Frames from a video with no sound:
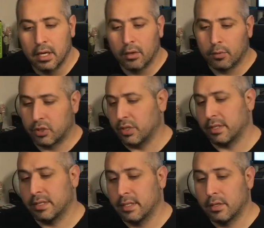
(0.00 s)
which
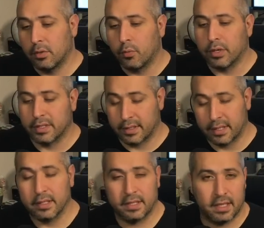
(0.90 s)
is, where's the
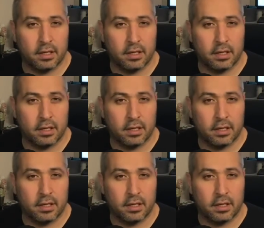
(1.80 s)
sunset